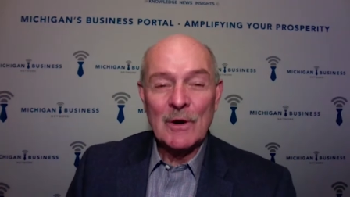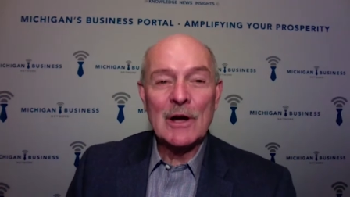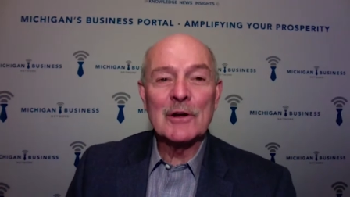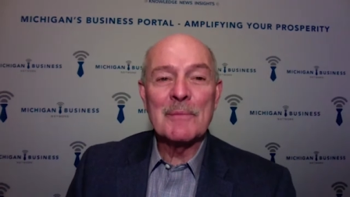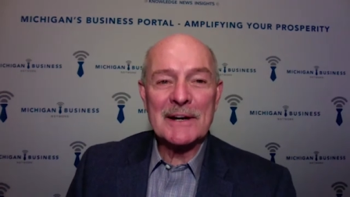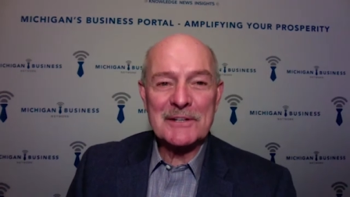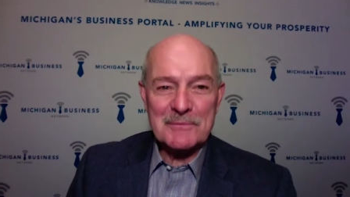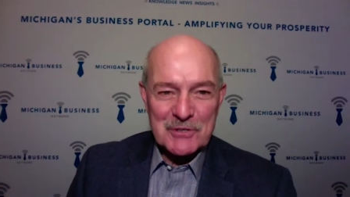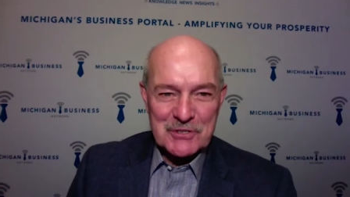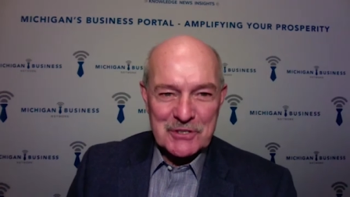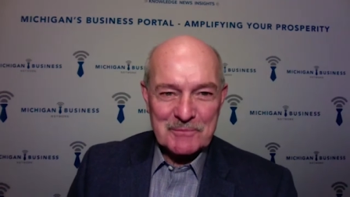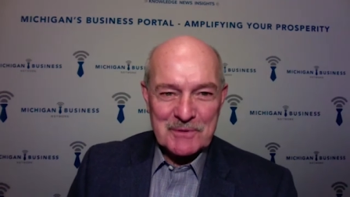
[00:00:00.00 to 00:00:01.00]
Welcome back to the
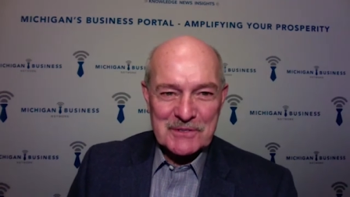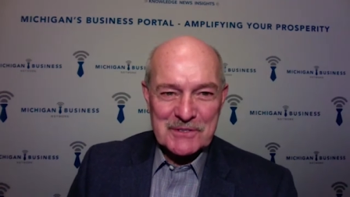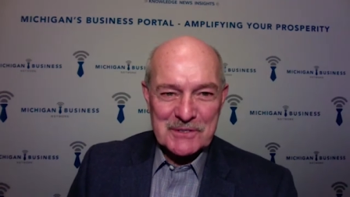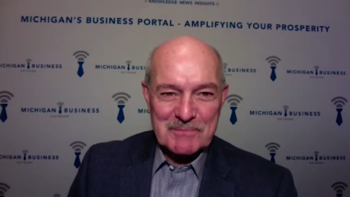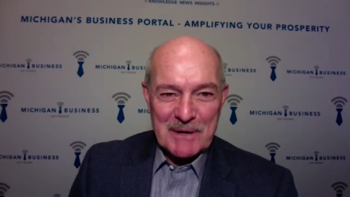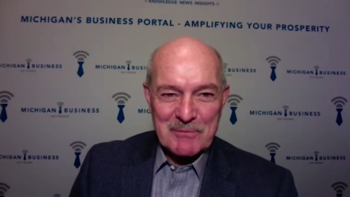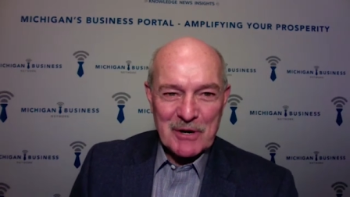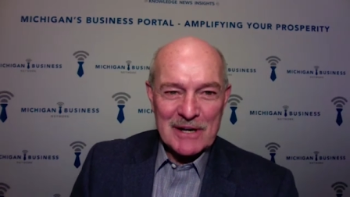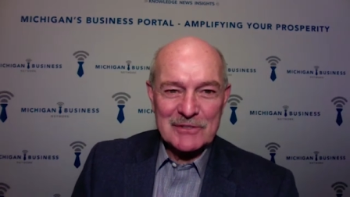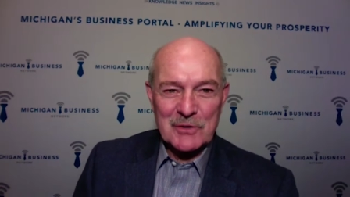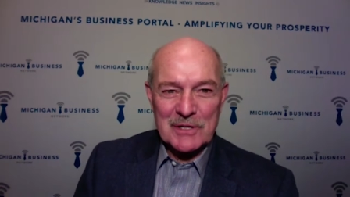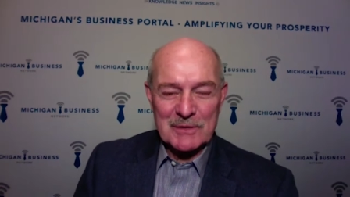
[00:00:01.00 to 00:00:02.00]
Michigan Business Beat
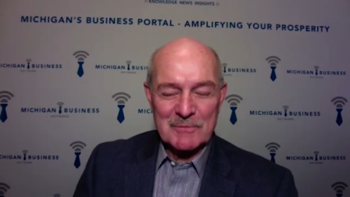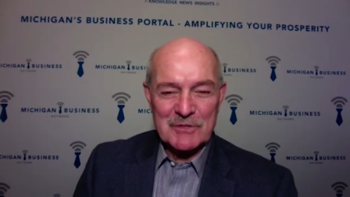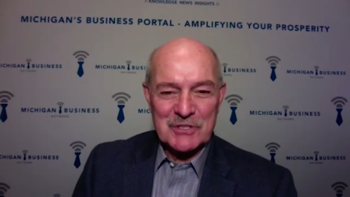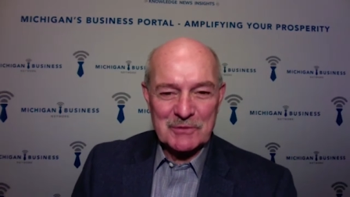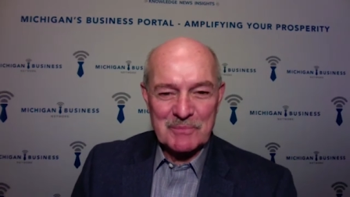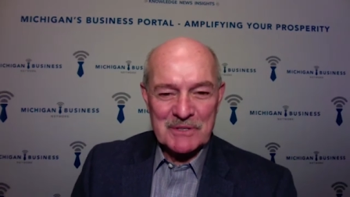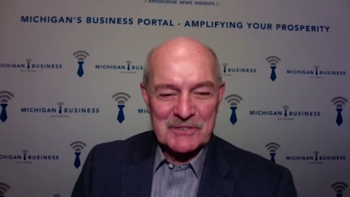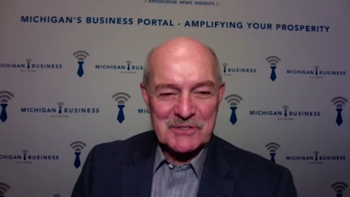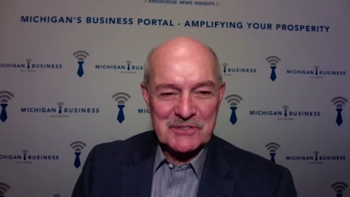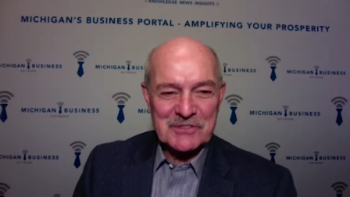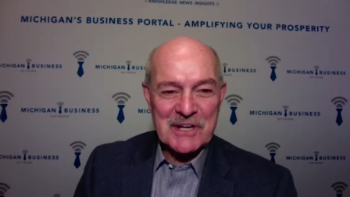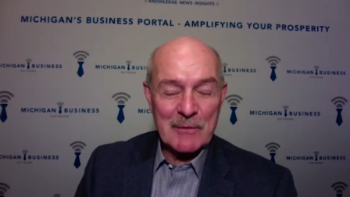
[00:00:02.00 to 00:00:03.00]
brought to you on the Michigan
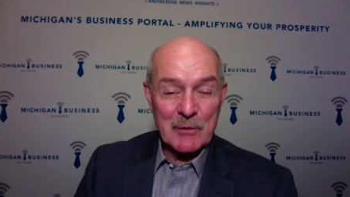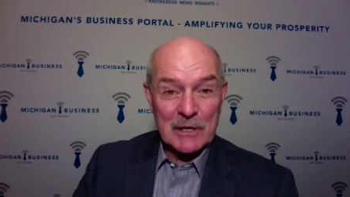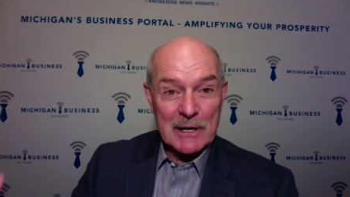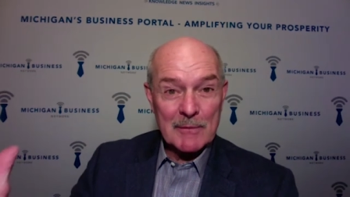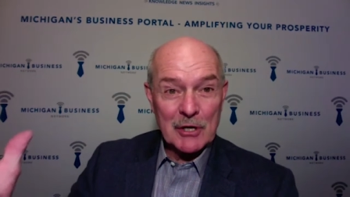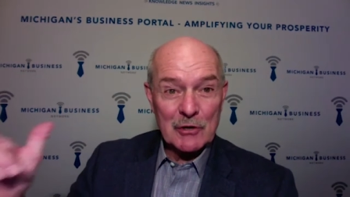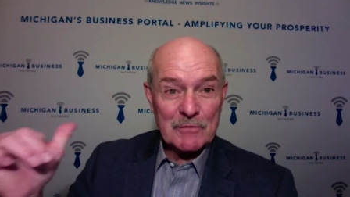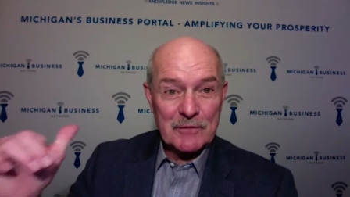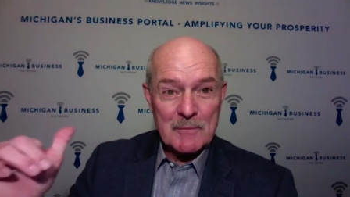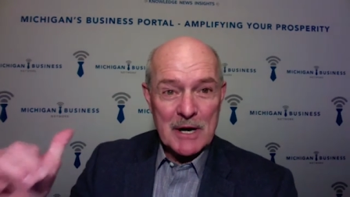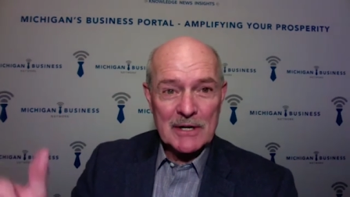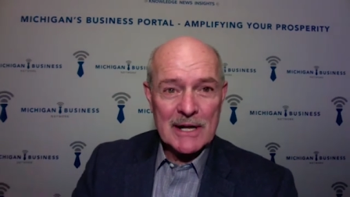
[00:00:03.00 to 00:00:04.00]
Business Network. Coming to you
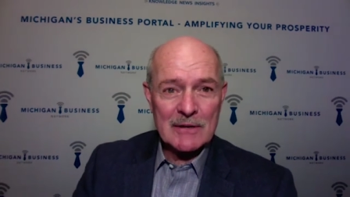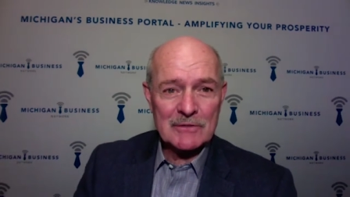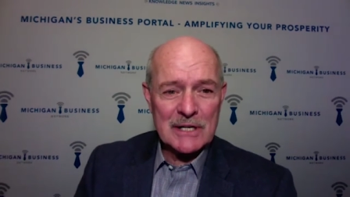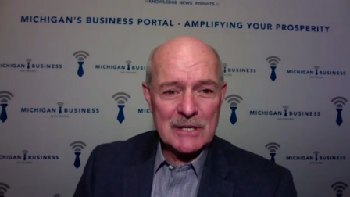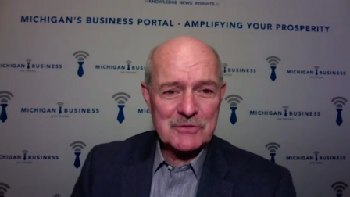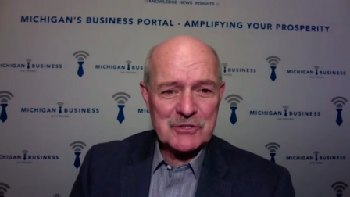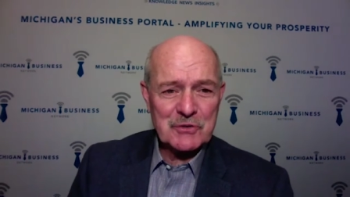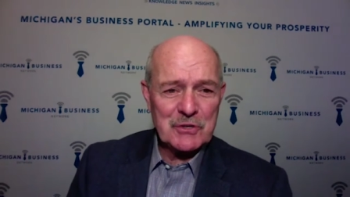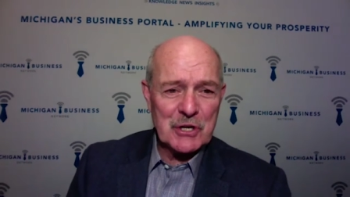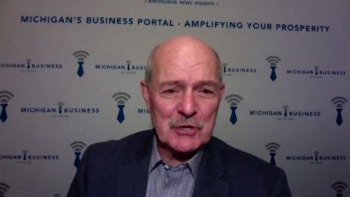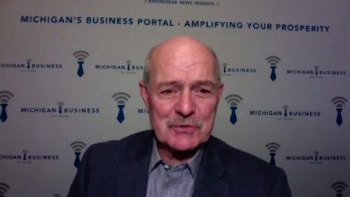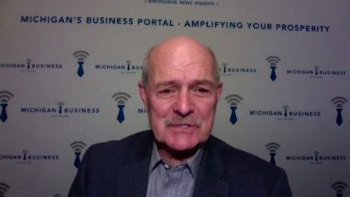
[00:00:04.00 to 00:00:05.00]
from our downtown
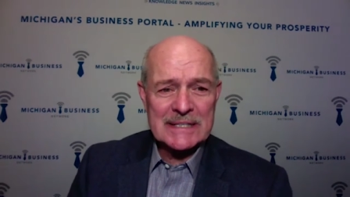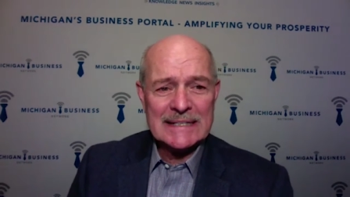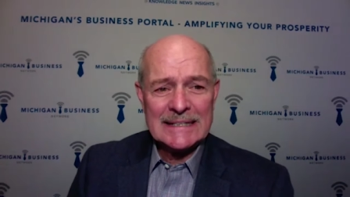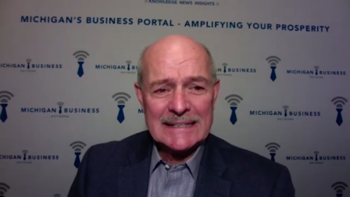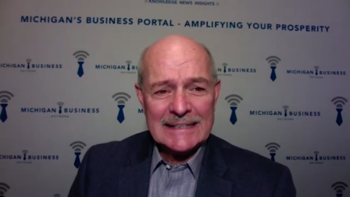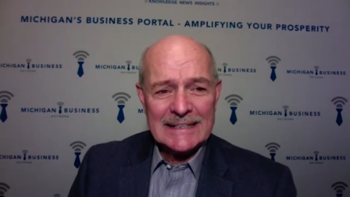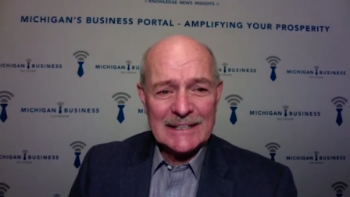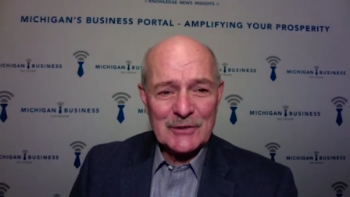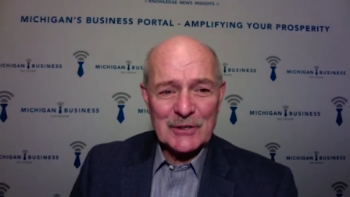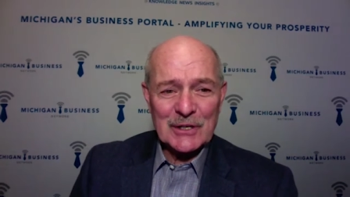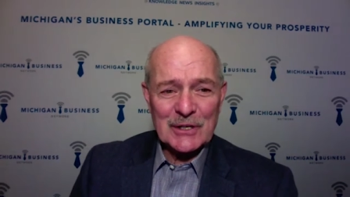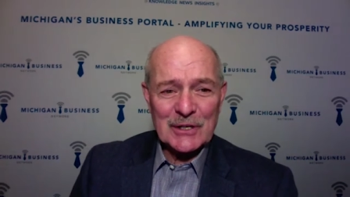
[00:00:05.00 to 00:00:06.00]
studios here
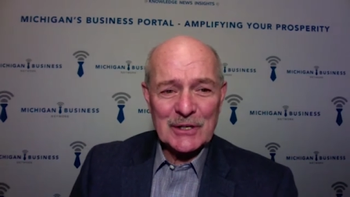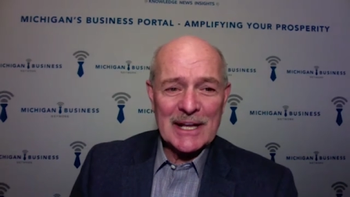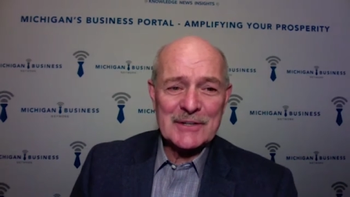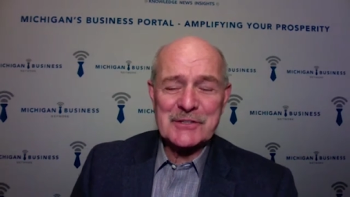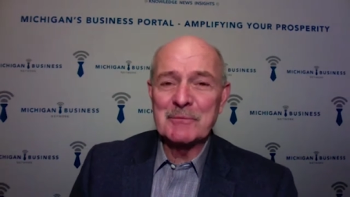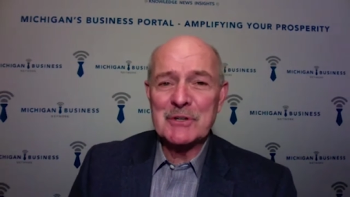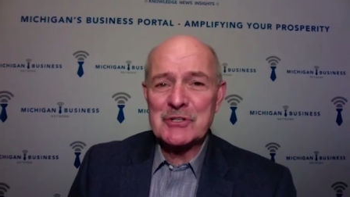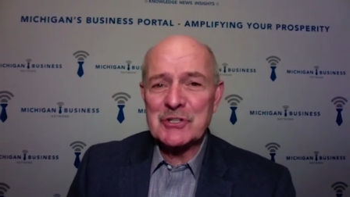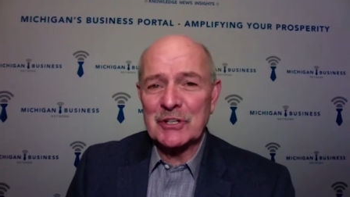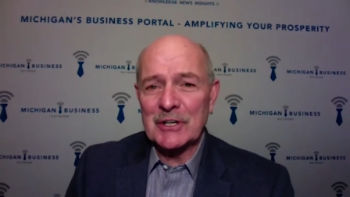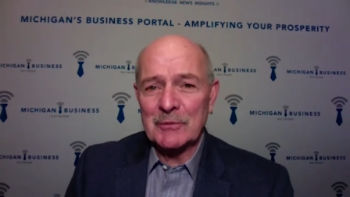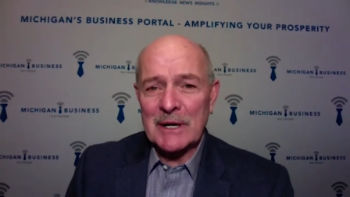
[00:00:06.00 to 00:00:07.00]
in Lansing, Michigan.
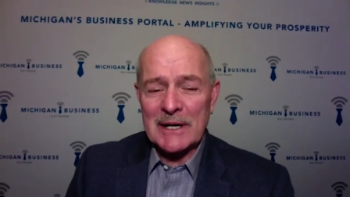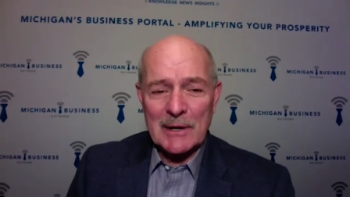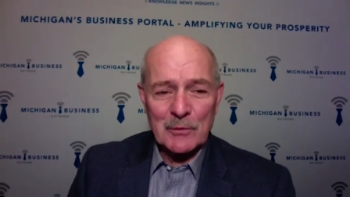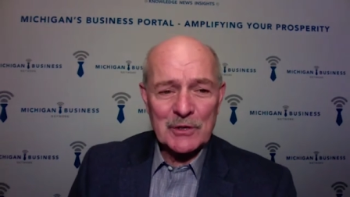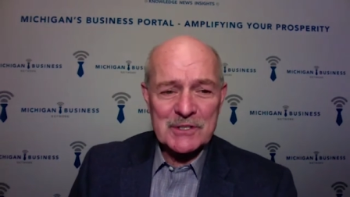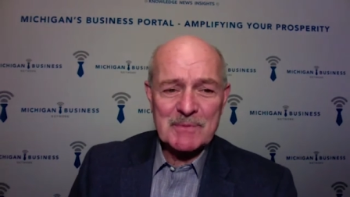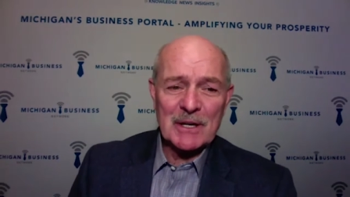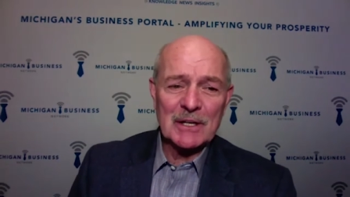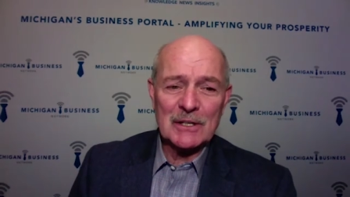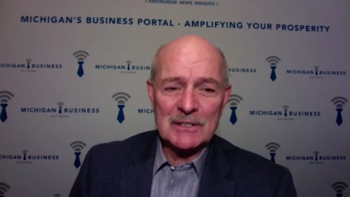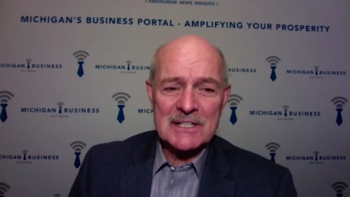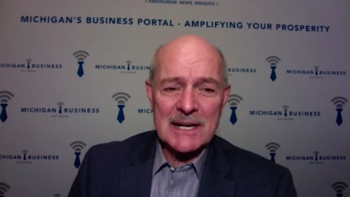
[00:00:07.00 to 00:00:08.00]
And right now we're going to spend a
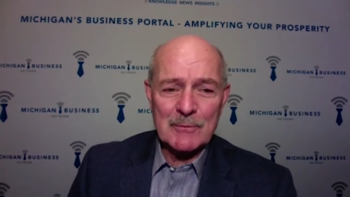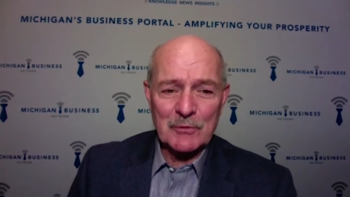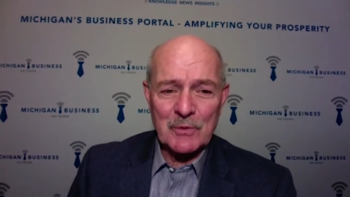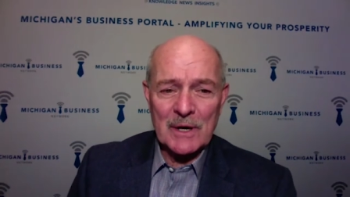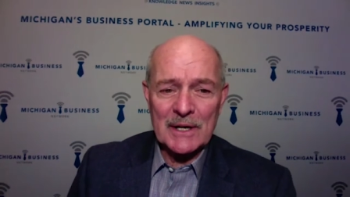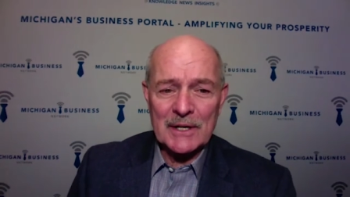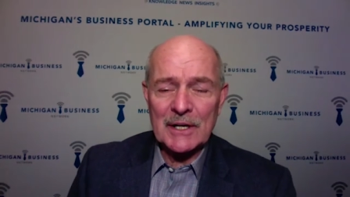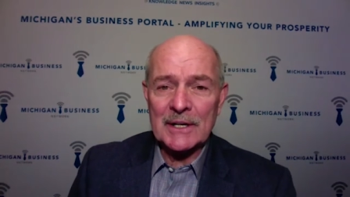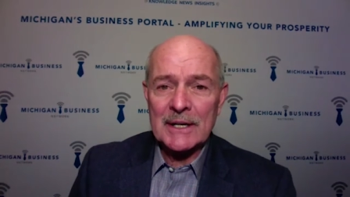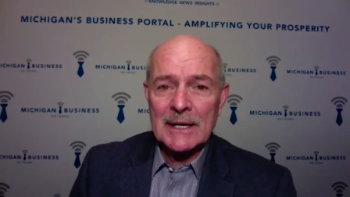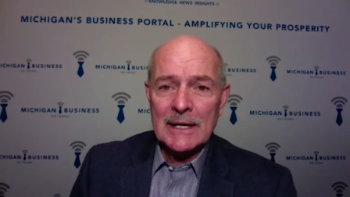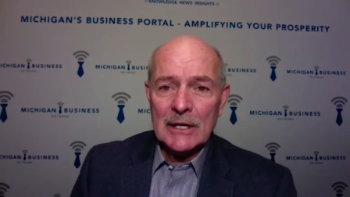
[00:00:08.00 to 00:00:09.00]
little time with Ryan Hundt.